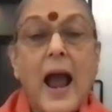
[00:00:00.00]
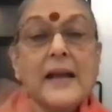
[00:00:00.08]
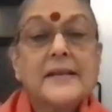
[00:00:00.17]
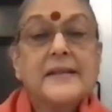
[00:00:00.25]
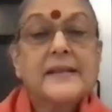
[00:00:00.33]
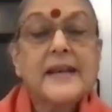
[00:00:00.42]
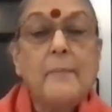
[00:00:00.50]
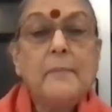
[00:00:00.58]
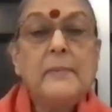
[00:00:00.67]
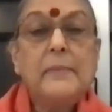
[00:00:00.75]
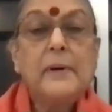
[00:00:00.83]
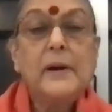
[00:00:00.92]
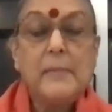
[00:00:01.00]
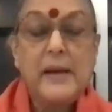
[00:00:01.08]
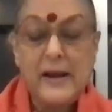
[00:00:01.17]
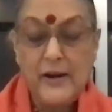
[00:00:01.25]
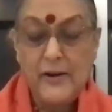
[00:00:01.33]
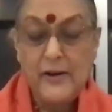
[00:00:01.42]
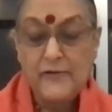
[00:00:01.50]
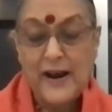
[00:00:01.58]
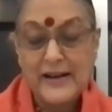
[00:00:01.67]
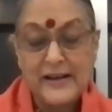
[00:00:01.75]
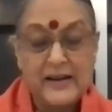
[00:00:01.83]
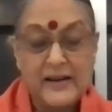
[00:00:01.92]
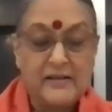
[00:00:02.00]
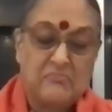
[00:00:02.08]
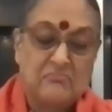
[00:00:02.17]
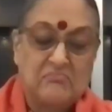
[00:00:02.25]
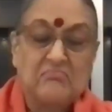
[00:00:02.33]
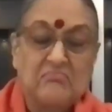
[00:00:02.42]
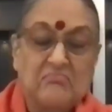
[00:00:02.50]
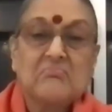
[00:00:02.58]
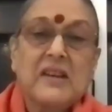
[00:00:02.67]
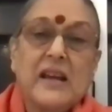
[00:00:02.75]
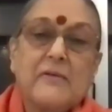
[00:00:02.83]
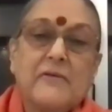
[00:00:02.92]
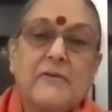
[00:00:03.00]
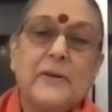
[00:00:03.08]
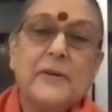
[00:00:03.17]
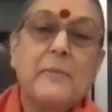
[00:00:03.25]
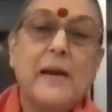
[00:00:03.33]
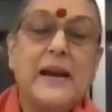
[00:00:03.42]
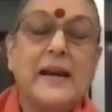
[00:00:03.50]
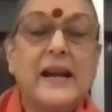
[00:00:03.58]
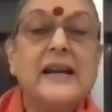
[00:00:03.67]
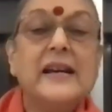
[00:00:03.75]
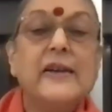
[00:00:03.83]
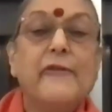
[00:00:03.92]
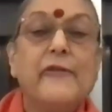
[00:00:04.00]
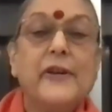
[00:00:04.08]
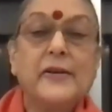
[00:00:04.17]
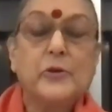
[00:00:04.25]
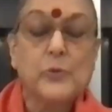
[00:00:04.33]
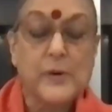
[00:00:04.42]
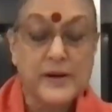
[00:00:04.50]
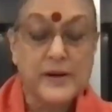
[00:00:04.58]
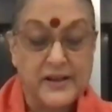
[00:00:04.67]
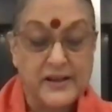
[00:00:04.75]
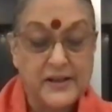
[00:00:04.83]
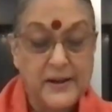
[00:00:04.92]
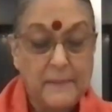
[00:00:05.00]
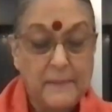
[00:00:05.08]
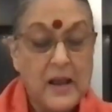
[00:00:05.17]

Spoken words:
And some people may find it, remain indifferent towards it.